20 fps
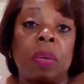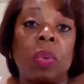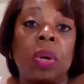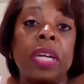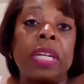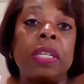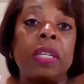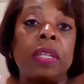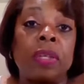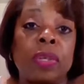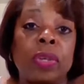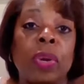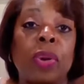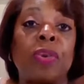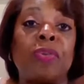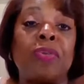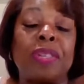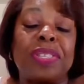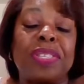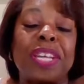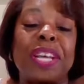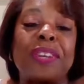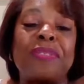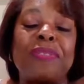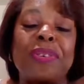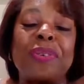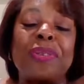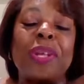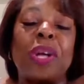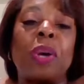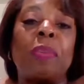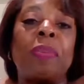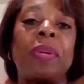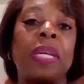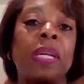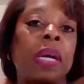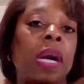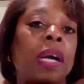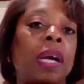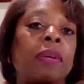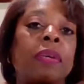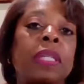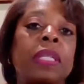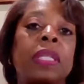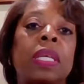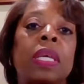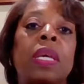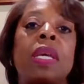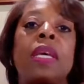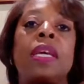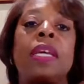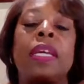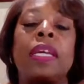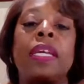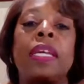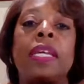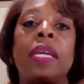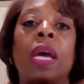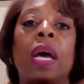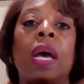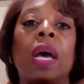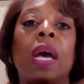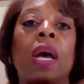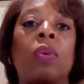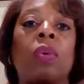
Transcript: wanting to serve the state of Oklahoma in Congress. He